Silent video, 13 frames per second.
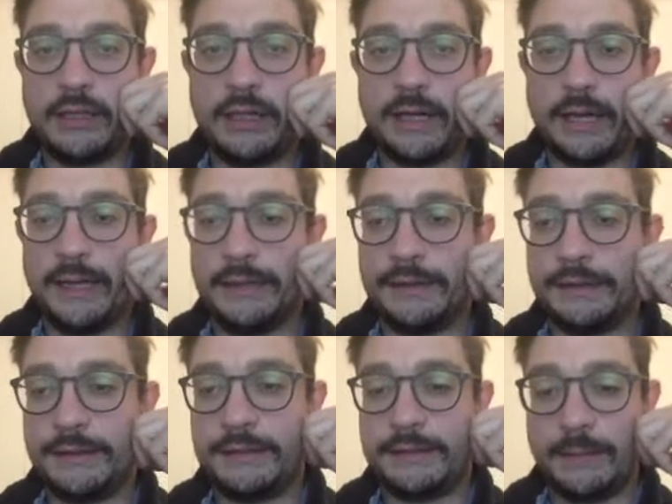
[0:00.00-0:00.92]
and
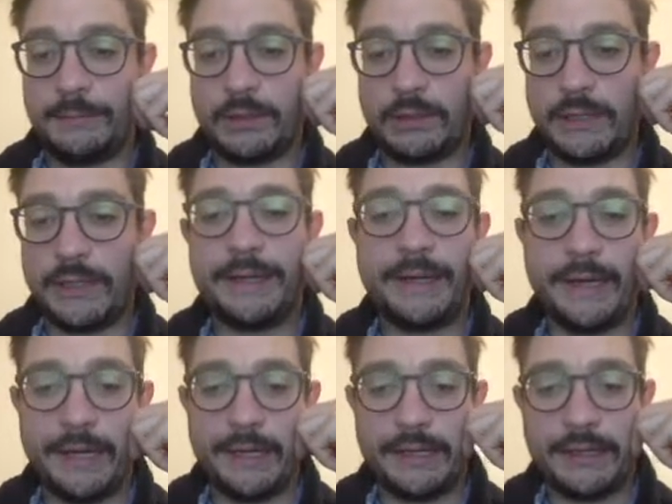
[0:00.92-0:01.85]
this I'm not gonna care